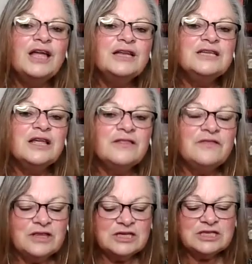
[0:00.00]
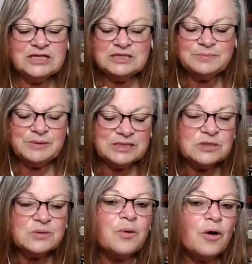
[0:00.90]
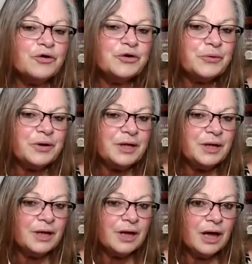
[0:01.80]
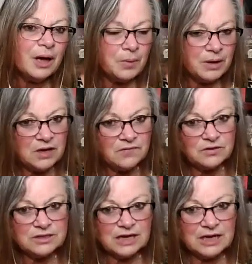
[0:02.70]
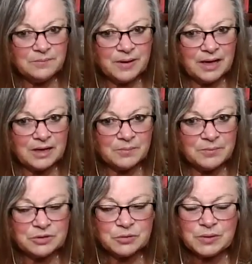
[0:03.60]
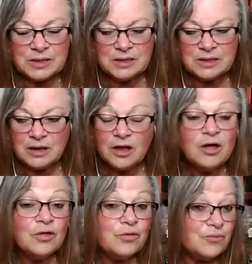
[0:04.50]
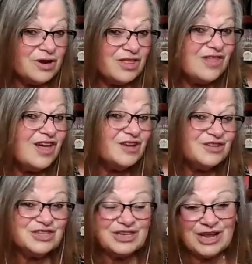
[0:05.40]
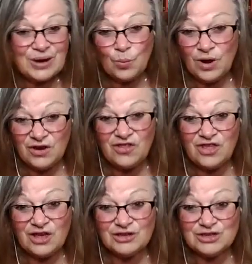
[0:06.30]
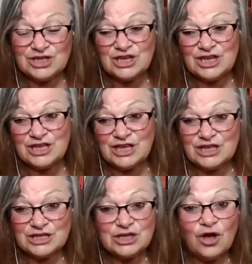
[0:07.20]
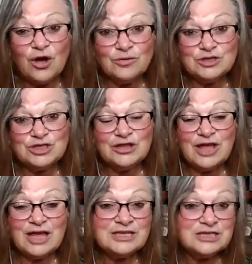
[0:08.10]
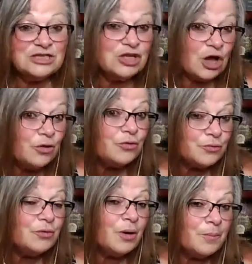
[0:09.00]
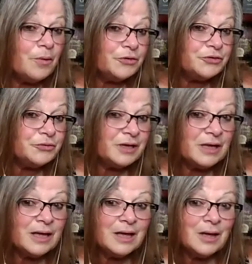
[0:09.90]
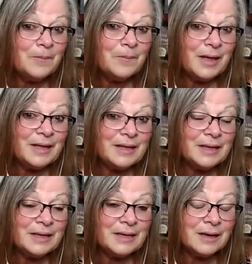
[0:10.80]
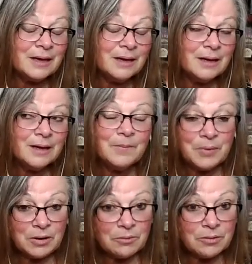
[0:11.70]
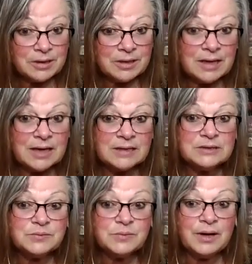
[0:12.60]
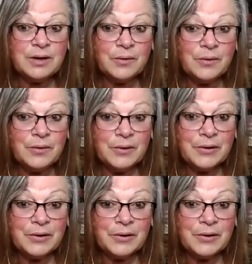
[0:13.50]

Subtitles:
And these pieces of pottery are believed to date back between 3,000 and 1,000 years old. So they did go through a pottery making period as well.